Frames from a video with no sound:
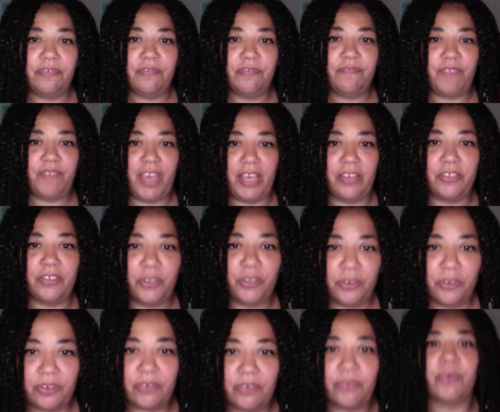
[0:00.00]

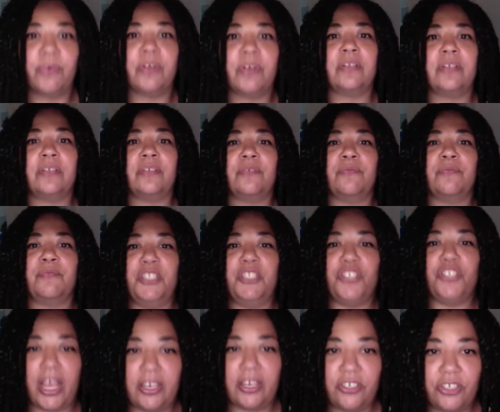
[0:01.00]
failure or
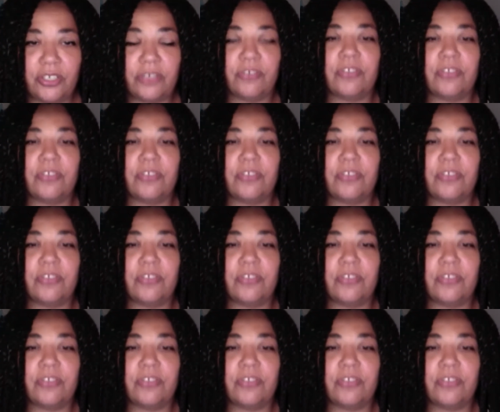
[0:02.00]
rejection,